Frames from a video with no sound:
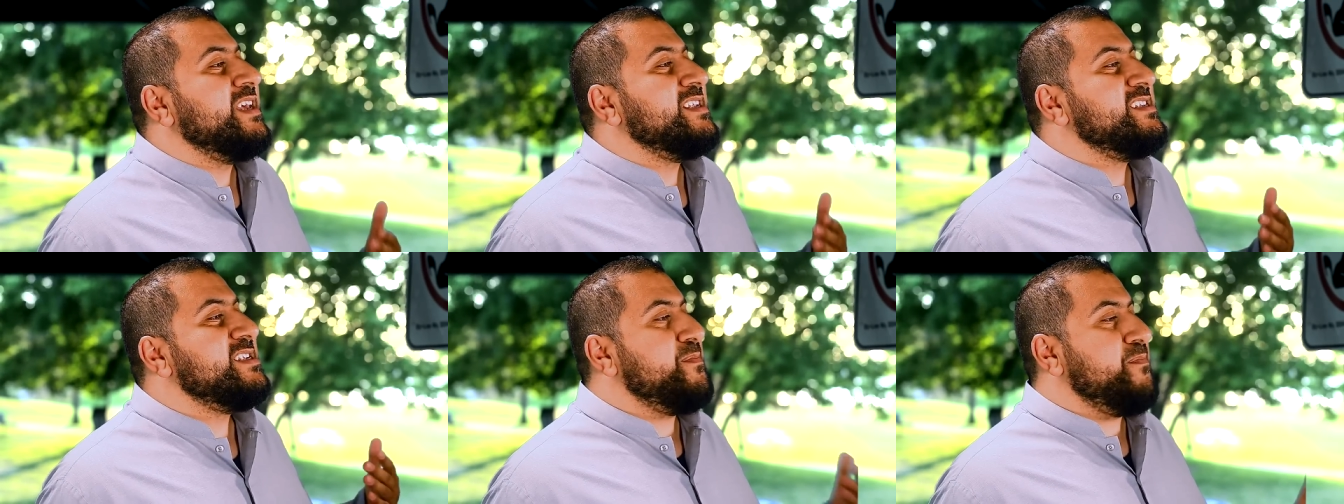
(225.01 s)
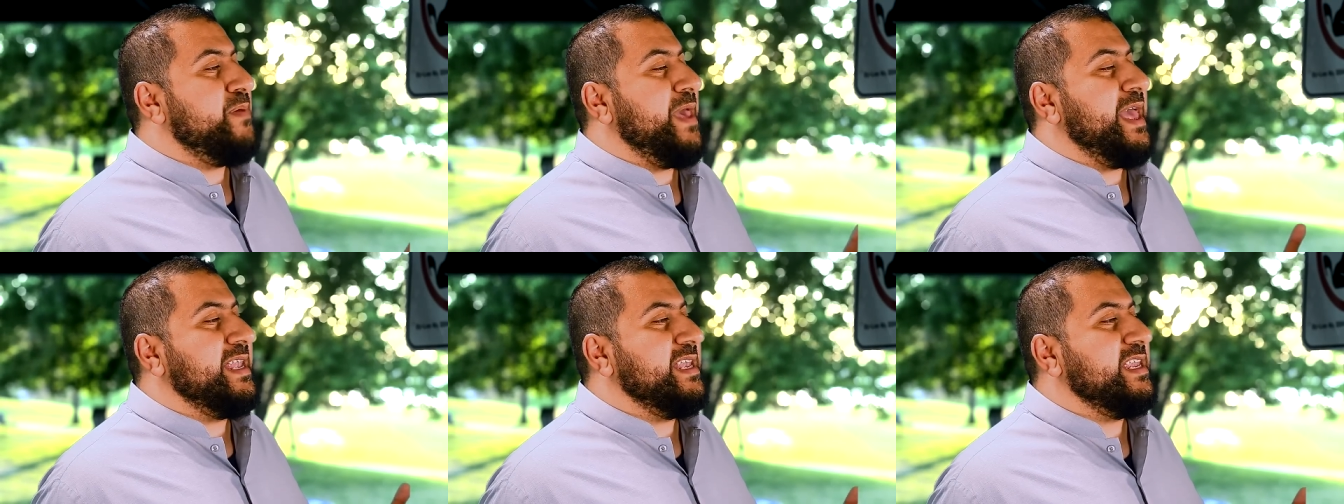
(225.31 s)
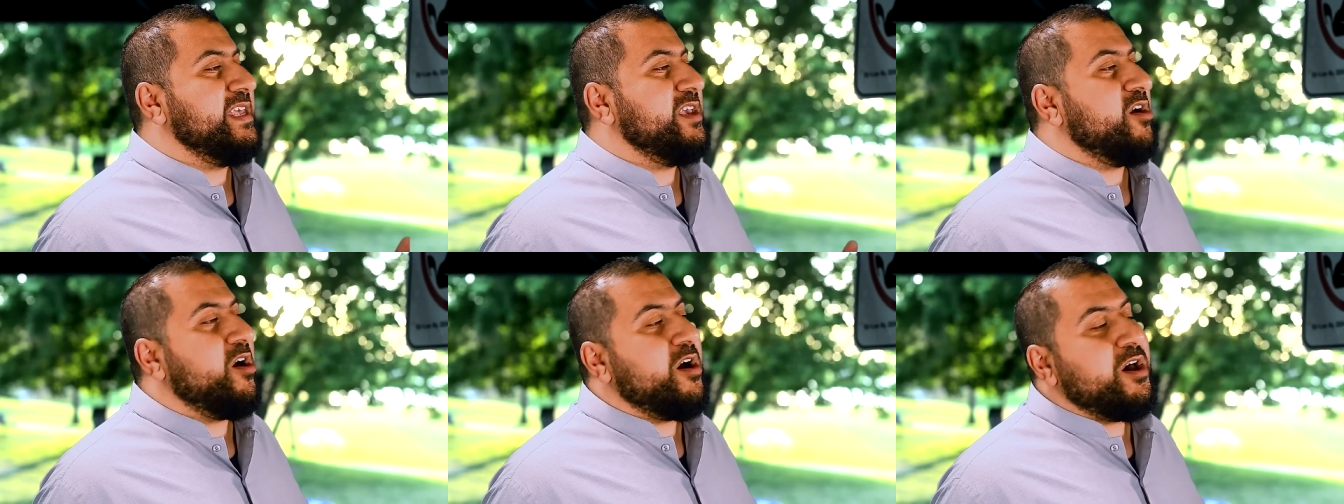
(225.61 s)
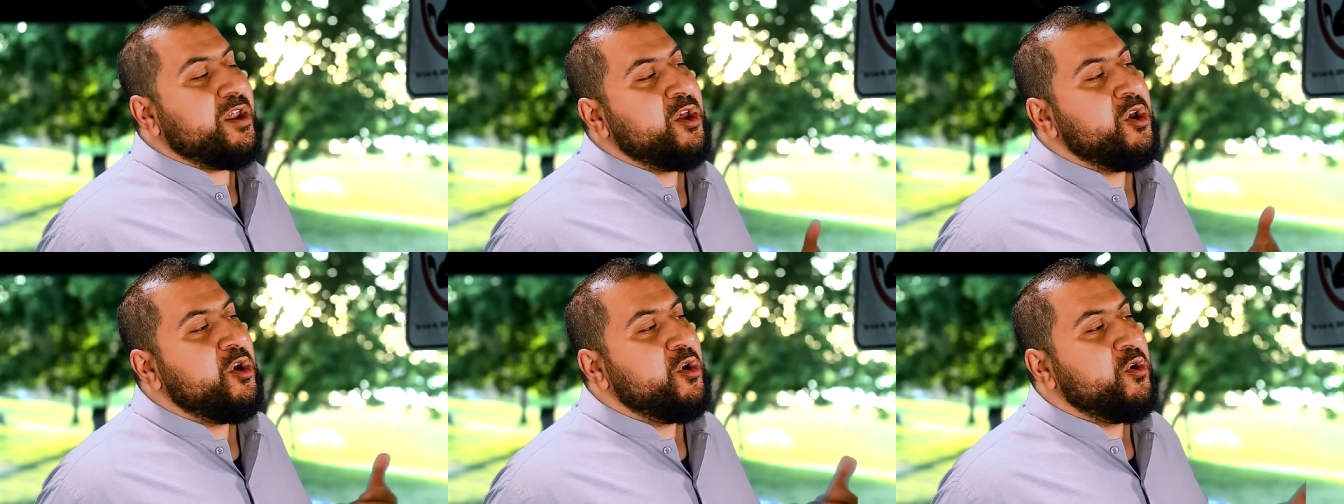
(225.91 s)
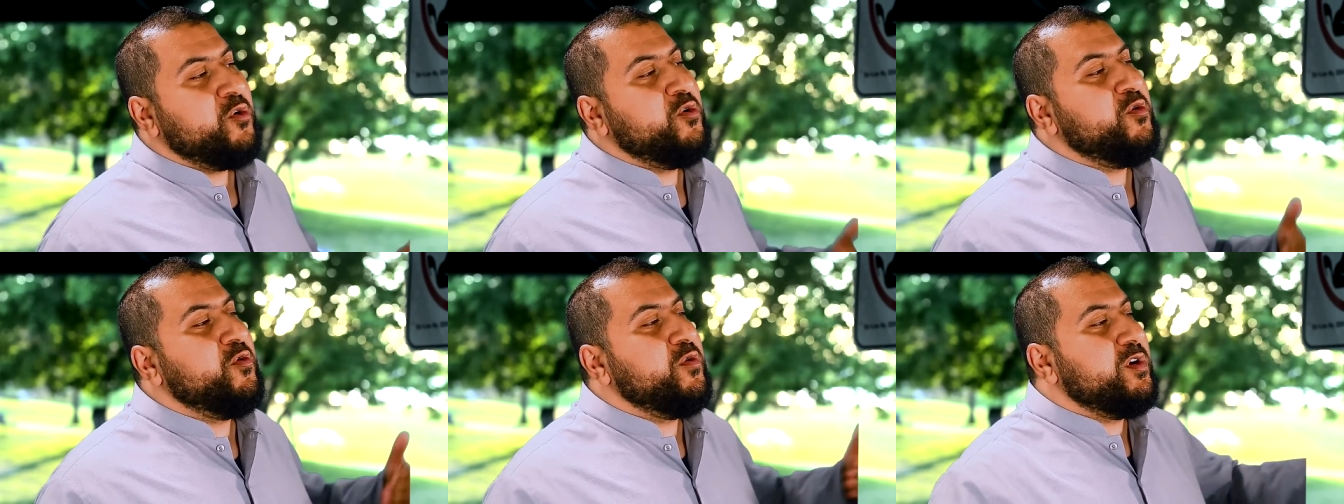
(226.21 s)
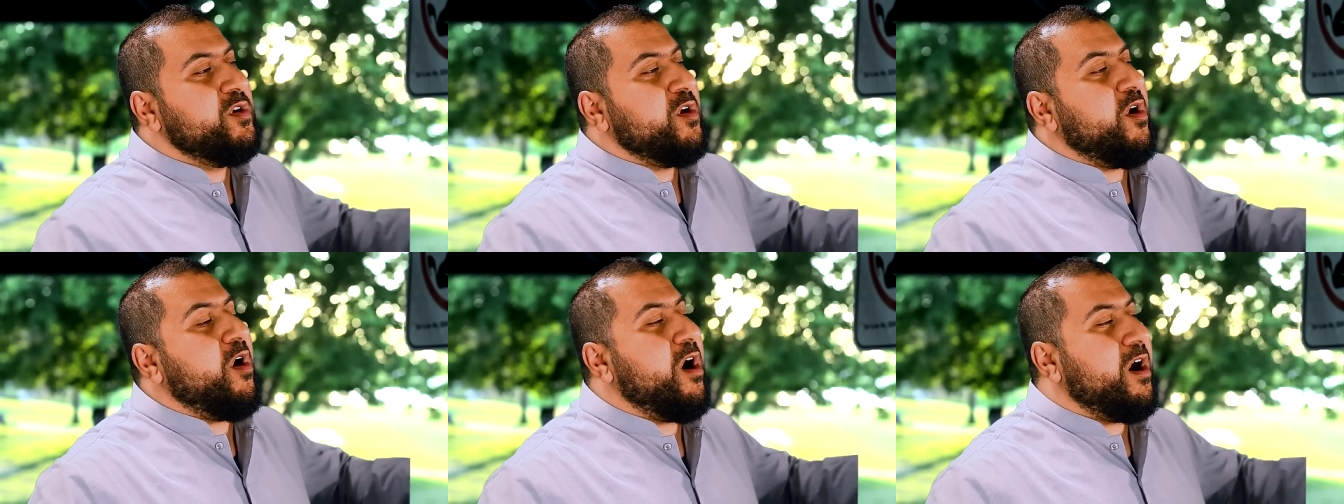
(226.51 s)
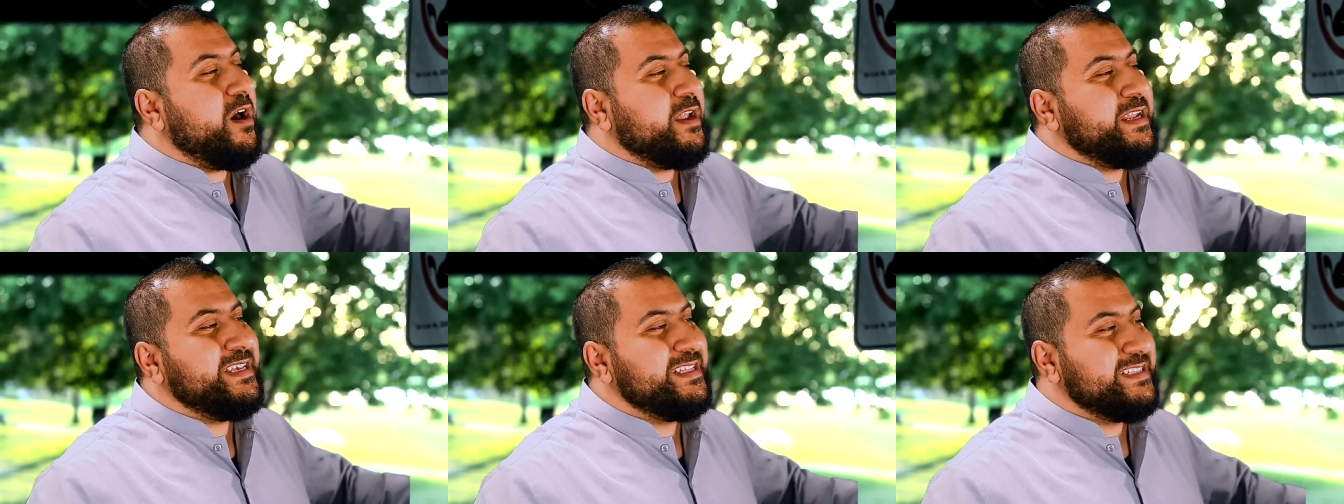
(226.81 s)
depending on who your
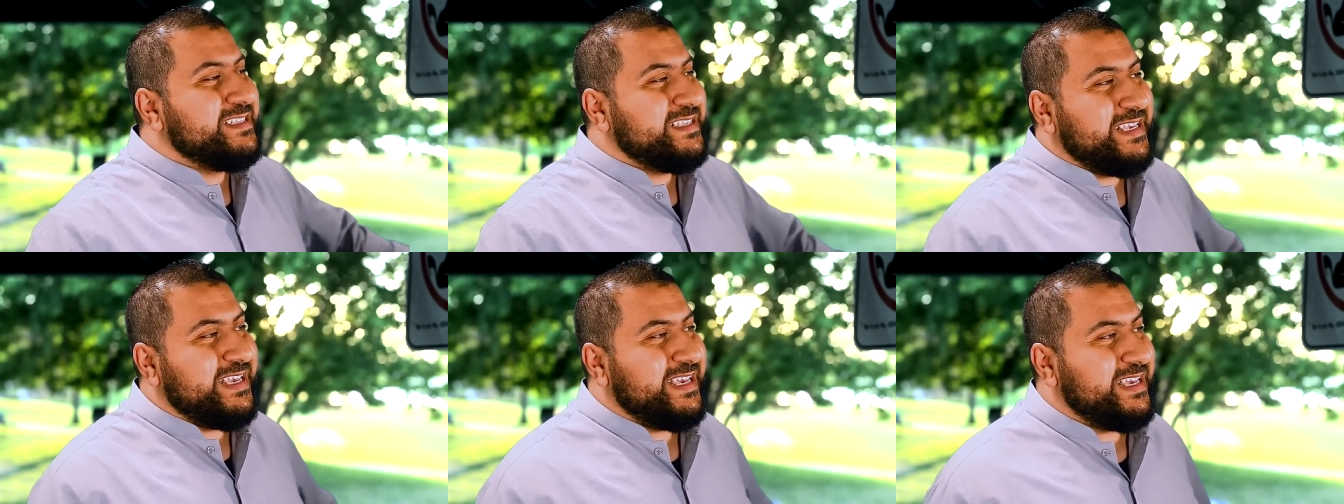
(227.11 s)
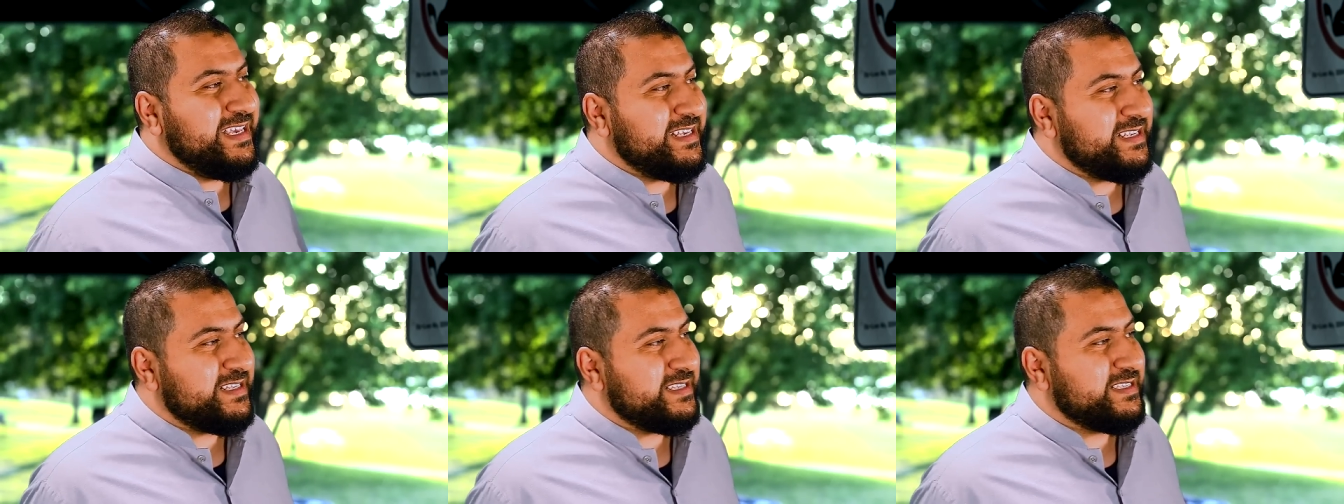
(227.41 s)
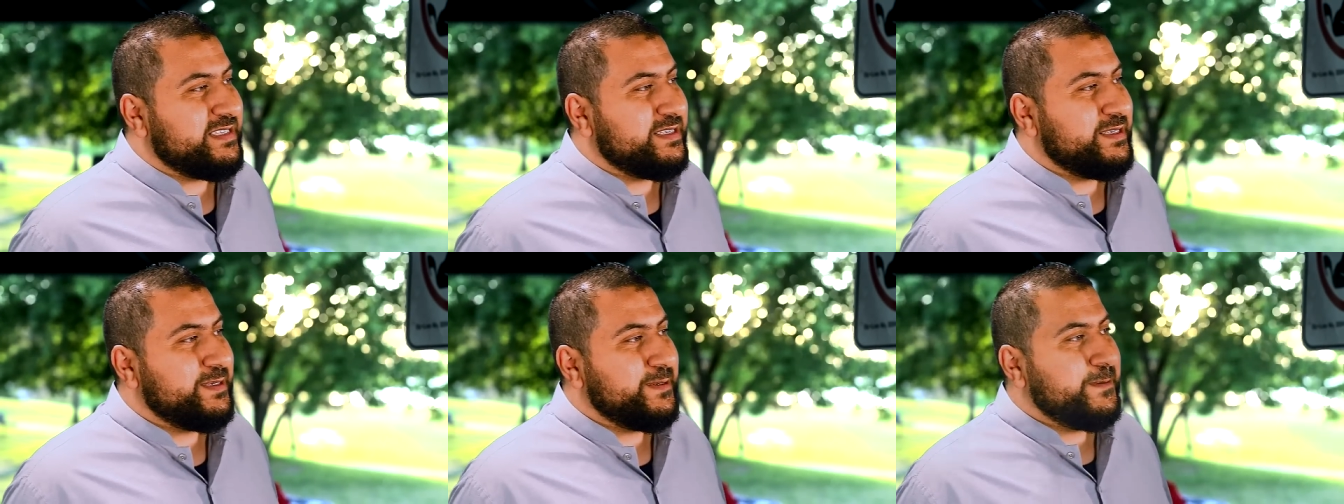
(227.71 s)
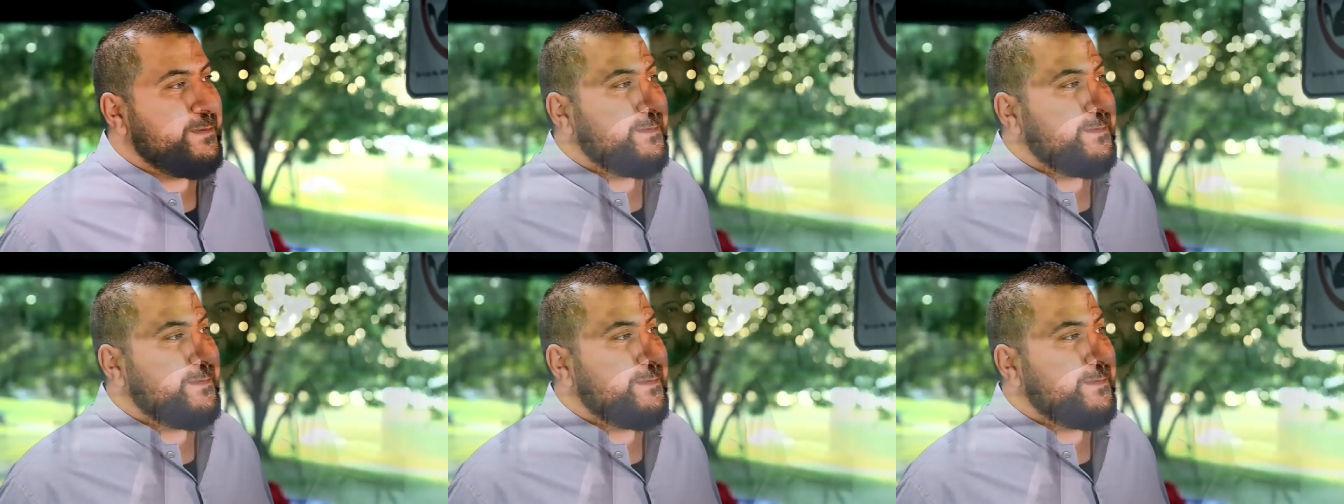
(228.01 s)
audience is.